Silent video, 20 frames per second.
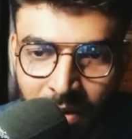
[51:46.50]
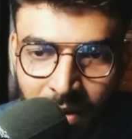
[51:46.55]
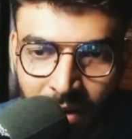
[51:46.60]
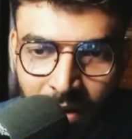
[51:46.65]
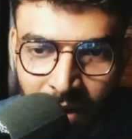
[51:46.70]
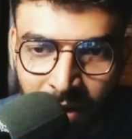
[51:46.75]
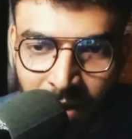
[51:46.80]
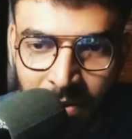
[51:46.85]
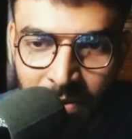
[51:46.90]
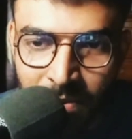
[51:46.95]

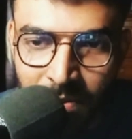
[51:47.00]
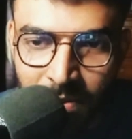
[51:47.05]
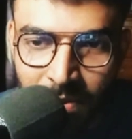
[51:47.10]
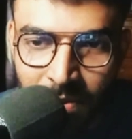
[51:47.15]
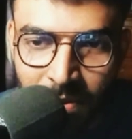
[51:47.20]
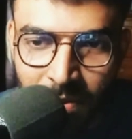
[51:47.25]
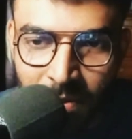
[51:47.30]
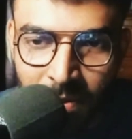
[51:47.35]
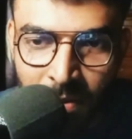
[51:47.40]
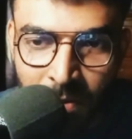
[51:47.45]
and
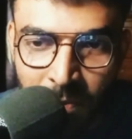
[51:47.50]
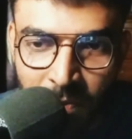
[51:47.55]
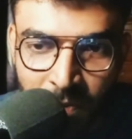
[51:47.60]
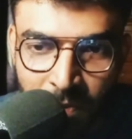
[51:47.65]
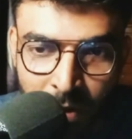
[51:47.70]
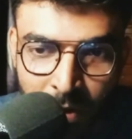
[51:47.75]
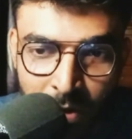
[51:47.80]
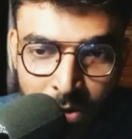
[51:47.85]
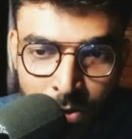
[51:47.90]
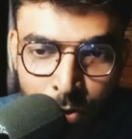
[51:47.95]

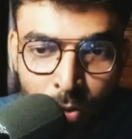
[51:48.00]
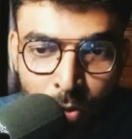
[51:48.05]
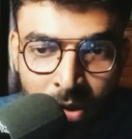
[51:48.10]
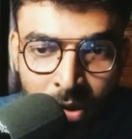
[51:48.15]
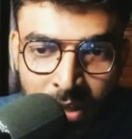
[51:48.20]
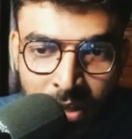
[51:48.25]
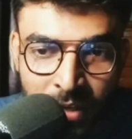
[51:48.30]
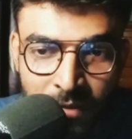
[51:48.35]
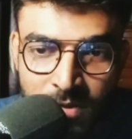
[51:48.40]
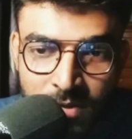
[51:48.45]
because
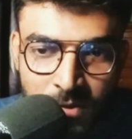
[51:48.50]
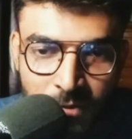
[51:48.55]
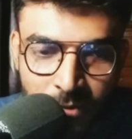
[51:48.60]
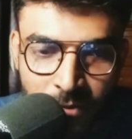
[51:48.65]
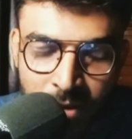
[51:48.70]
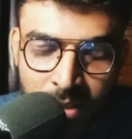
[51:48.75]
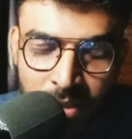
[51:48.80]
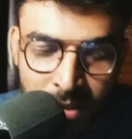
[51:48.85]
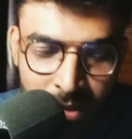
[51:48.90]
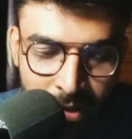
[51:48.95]
Google gives
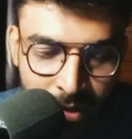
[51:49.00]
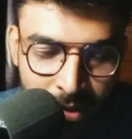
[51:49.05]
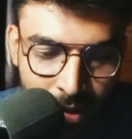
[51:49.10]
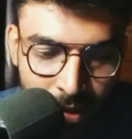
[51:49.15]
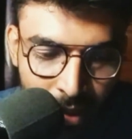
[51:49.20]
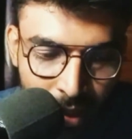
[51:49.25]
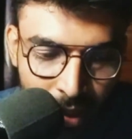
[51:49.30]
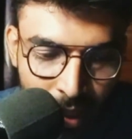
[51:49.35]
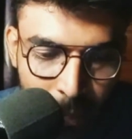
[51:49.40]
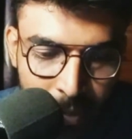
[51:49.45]
free
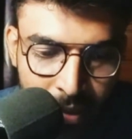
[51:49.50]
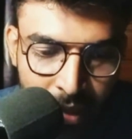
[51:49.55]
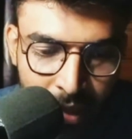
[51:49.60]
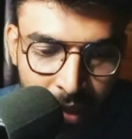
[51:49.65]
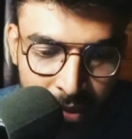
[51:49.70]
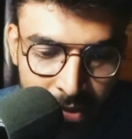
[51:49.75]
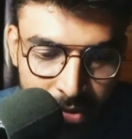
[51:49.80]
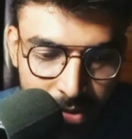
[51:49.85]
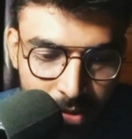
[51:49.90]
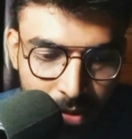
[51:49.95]

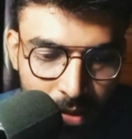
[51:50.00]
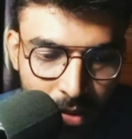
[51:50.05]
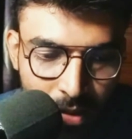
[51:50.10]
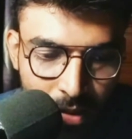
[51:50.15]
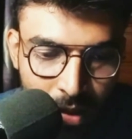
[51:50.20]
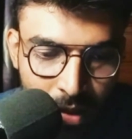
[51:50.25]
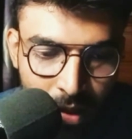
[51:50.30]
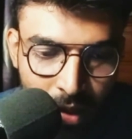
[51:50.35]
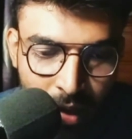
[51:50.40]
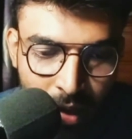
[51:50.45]
APIs,
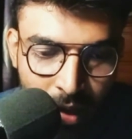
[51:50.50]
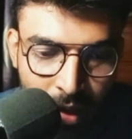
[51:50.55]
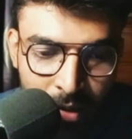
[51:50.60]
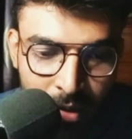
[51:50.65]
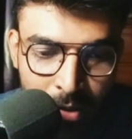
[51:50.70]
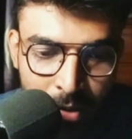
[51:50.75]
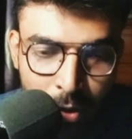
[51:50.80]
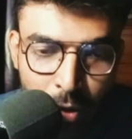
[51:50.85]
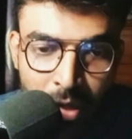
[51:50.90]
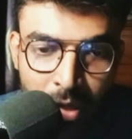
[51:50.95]

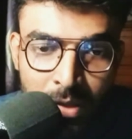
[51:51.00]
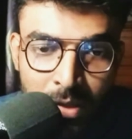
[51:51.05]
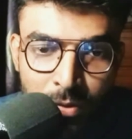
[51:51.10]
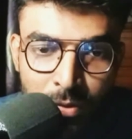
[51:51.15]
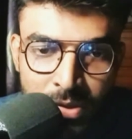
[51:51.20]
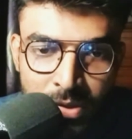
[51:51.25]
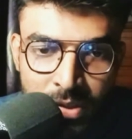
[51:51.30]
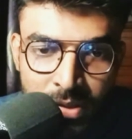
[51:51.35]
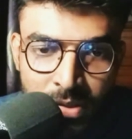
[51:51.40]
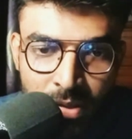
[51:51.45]
and you can
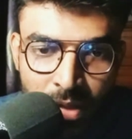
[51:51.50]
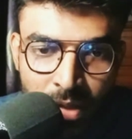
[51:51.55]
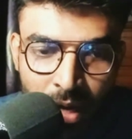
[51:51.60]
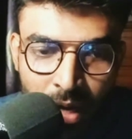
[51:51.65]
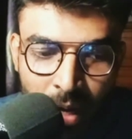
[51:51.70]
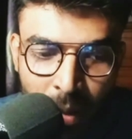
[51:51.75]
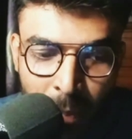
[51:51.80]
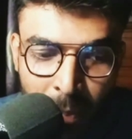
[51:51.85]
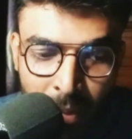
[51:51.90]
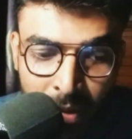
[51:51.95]
use it
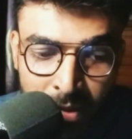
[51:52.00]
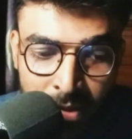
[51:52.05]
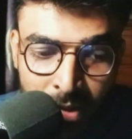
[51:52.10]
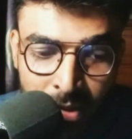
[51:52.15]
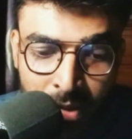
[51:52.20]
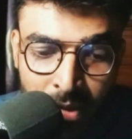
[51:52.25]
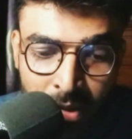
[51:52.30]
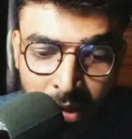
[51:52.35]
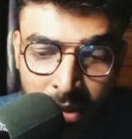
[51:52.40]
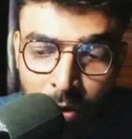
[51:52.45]

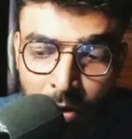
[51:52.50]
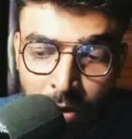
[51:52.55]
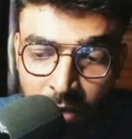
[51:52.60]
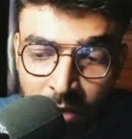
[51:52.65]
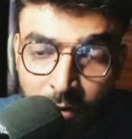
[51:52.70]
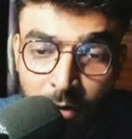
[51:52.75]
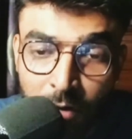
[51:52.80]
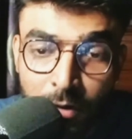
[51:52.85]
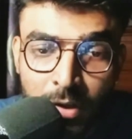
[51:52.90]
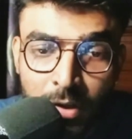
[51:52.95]
until like you,
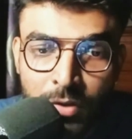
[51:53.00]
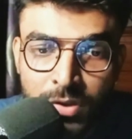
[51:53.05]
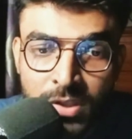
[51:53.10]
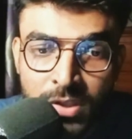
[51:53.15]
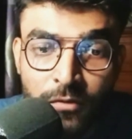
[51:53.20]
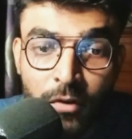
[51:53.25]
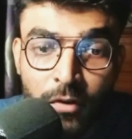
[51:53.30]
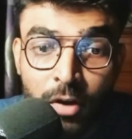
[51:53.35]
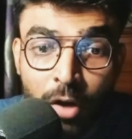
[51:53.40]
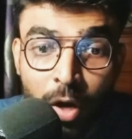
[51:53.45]
if you're not
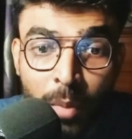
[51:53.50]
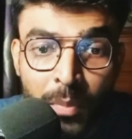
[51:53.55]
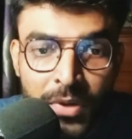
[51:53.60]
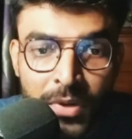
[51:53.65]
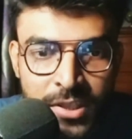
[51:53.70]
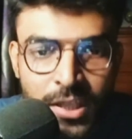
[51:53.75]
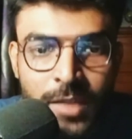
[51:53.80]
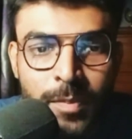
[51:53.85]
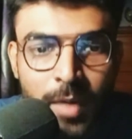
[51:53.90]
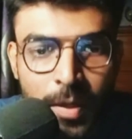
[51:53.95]
using for
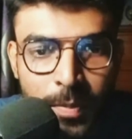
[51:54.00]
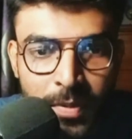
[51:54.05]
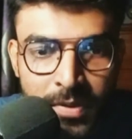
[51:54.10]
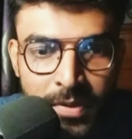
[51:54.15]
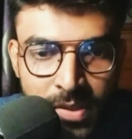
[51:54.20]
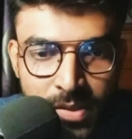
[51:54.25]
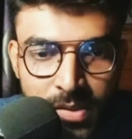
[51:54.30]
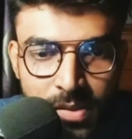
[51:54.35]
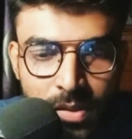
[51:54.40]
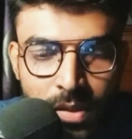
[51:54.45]
commercial
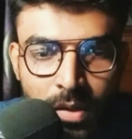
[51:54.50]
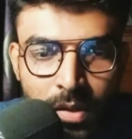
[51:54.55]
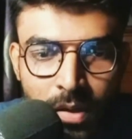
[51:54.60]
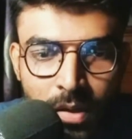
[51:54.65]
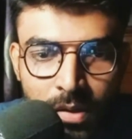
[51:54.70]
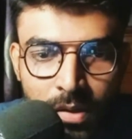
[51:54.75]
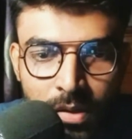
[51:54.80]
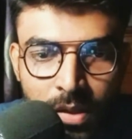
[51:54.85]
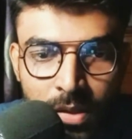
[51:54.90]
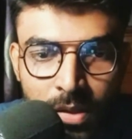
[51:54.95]
purposes,
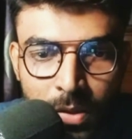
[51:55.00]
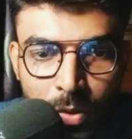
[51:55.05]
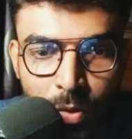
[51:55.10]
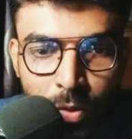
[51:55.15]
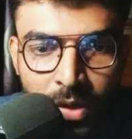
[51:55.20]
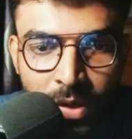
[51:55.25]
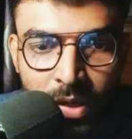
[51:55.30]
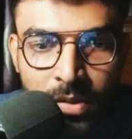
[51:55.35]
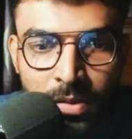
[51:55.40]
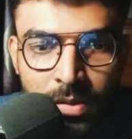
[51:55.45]
then
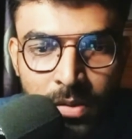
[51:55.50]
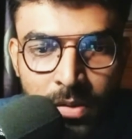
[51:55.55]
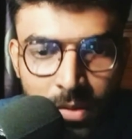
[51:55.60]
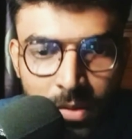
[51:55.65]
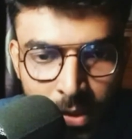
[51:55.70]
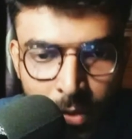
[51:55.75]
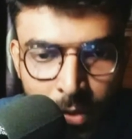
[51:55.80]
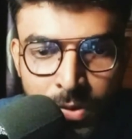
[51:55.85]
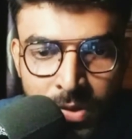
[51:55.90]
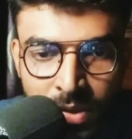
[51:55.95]
you can
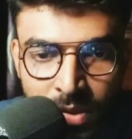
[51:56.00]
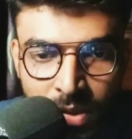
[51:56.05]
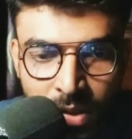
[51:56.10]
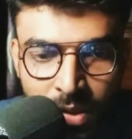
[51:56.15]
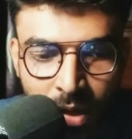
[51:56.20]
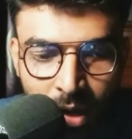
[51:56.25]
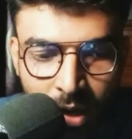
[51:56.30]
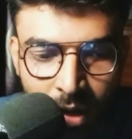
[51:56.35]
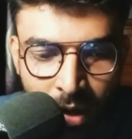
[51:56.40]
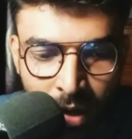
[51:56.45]
use it
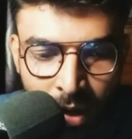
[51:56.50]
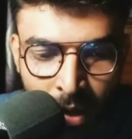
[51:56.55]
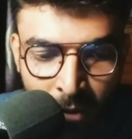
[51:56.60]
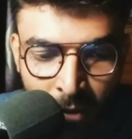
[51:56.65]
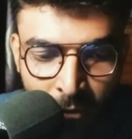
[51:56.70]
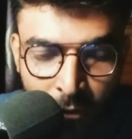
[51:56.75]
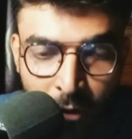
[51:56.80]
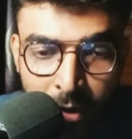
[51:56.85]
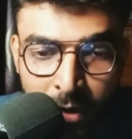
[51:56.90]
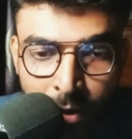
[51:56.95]
uh,
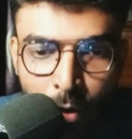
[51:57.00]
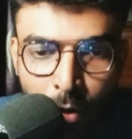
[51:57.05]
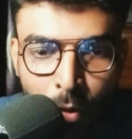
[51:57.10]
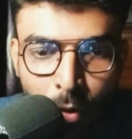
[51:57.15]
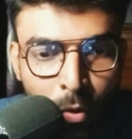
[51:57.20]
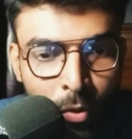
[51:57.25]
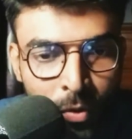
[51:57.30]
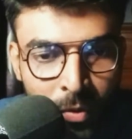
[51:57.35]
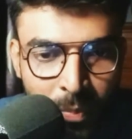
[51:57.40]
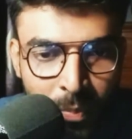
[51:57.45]
for your
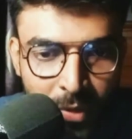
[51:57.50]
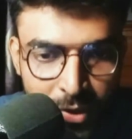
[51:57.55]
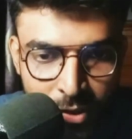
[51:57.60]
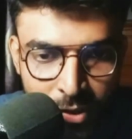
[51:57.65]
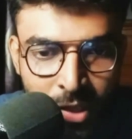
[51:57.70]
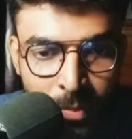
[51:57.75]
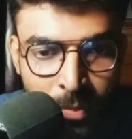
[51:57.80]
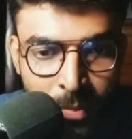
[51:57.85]
own personal